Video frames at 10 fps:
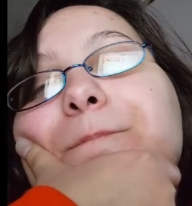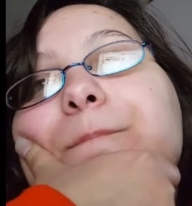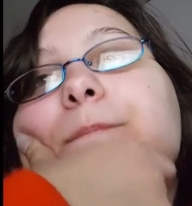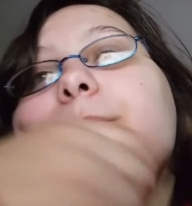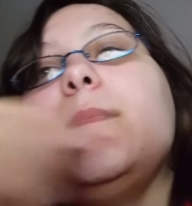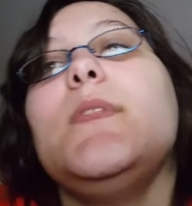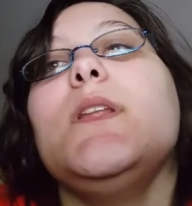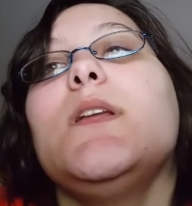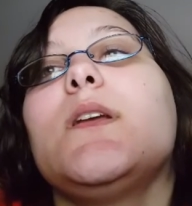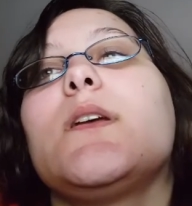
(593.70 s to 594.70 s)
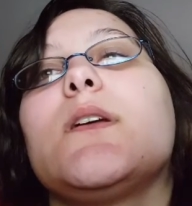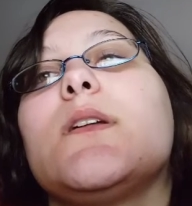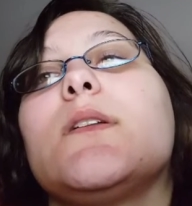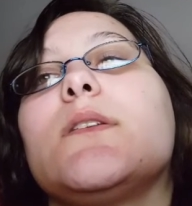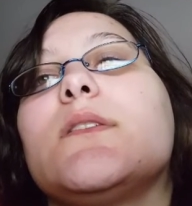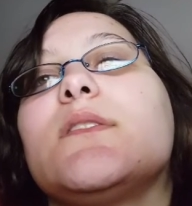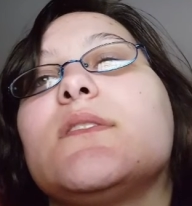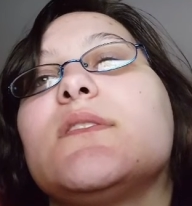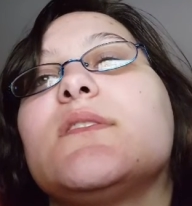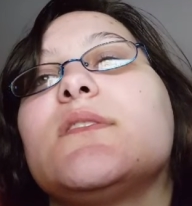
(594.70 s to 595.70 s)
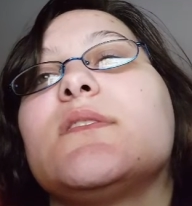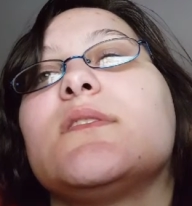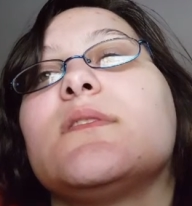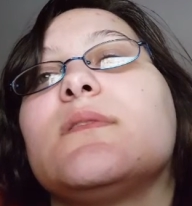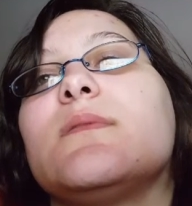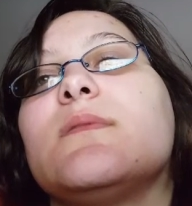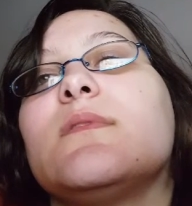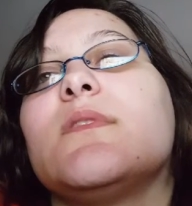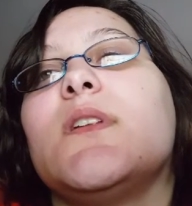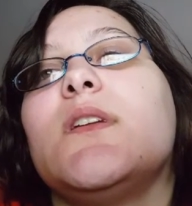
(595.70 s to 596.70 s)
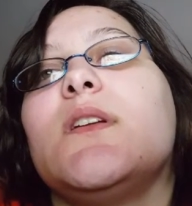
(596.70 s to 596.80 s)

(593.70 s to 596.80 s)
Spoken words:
Nothing is said.